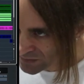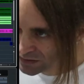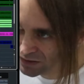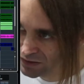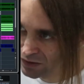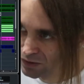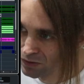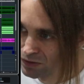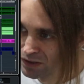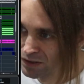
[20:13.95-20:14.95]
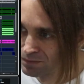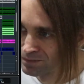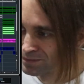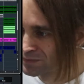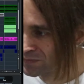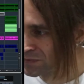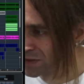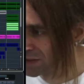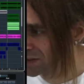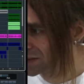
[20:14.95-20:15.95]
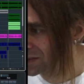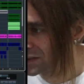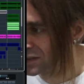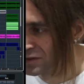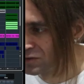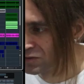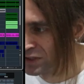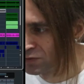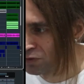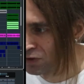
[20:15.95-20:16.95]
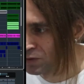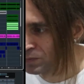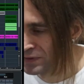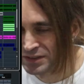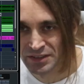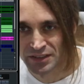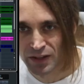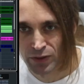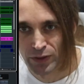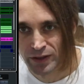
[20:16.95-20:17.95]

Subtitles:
So with the reverb, it's another thing.